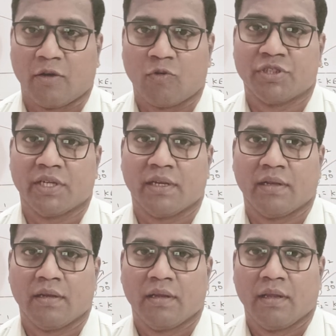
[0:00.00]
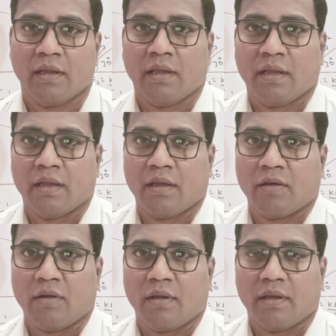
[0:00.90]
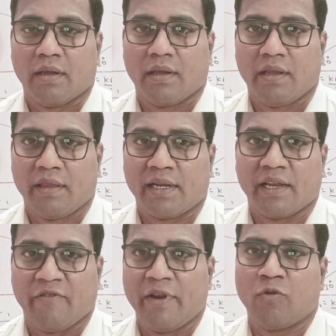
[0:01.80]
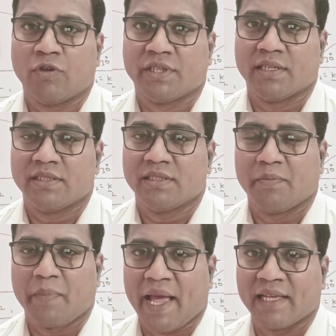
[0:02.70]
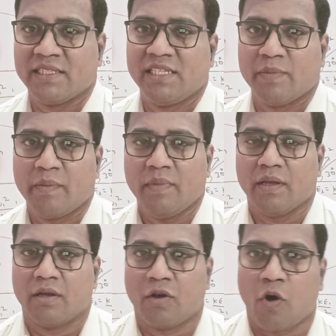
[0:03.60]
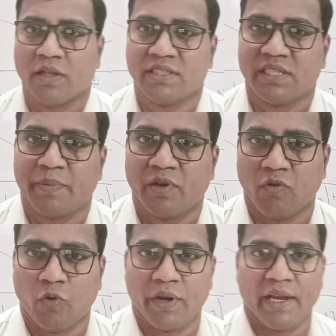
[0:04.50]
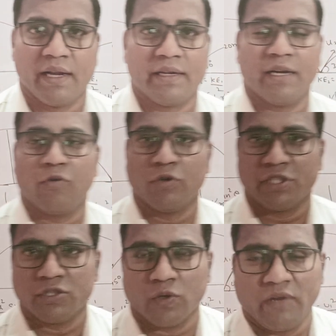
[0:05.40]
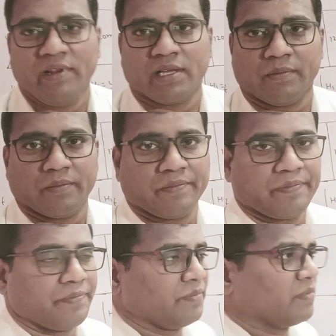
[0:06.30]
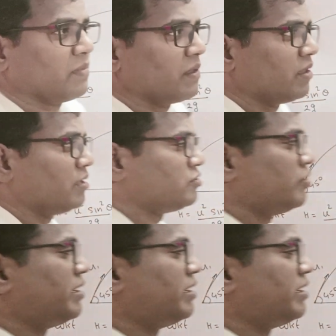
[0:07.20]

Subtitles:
the question, in that every questions maximum concept oriented questions only will come. So